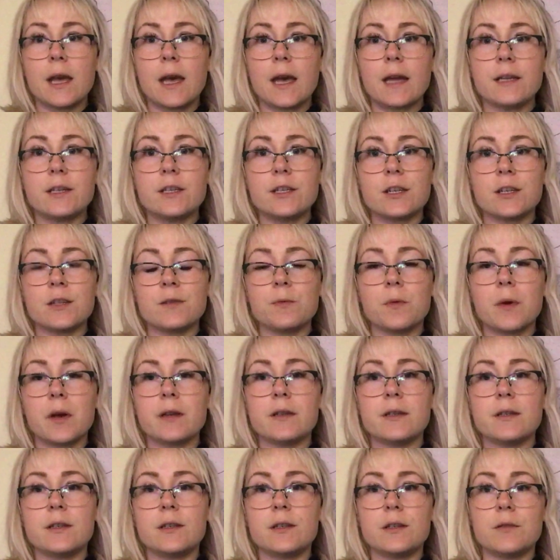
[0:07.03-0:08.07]
I just
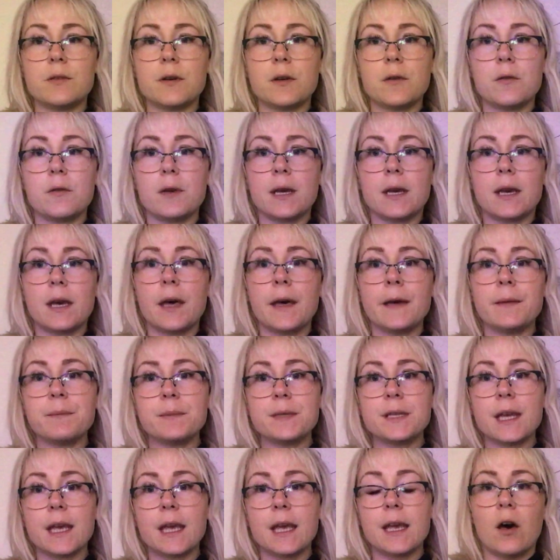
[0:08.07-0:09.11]
wanted to do a quick
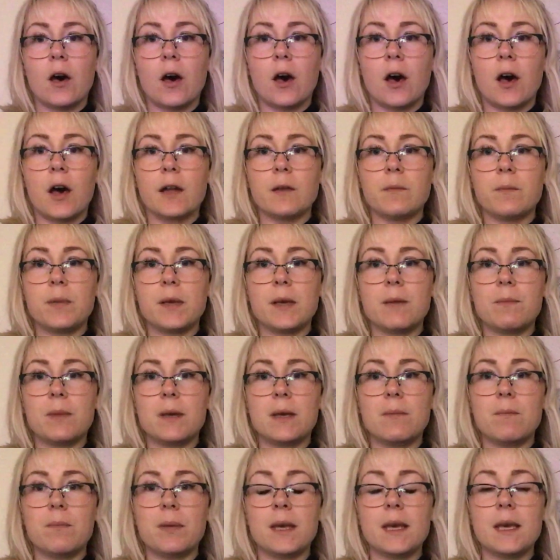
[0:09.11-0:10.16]
update on
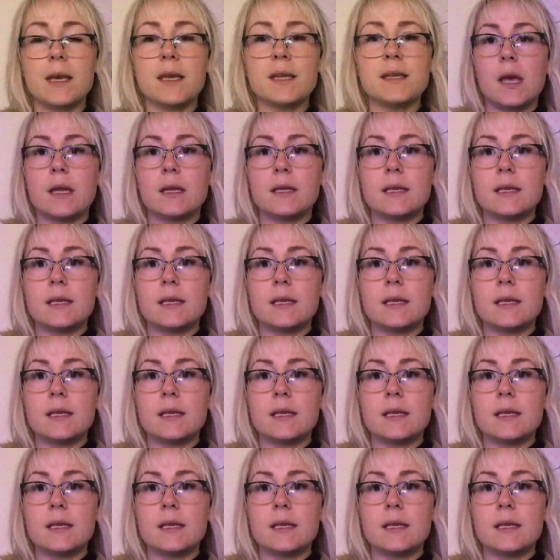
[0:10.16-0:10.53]
PPP.